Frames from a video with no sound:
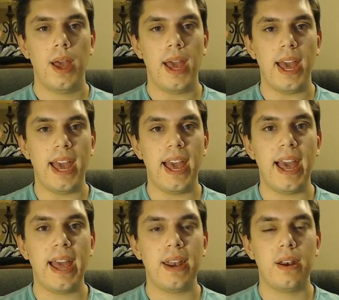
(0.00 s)

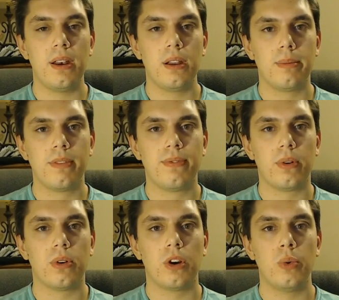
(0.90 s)
At number
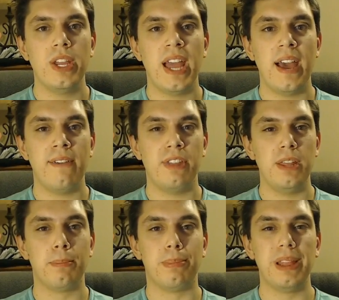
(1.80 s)
4, we have
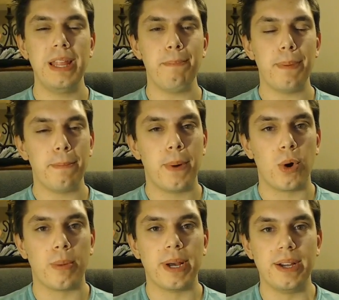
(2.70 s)
the Blimp
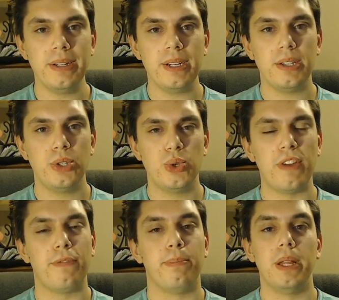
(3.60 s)
Pokemon,
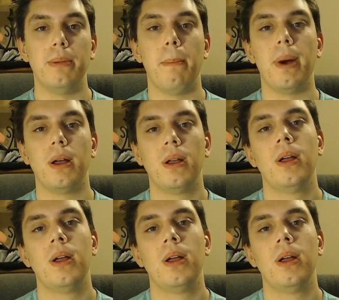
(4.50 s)
Drifblim.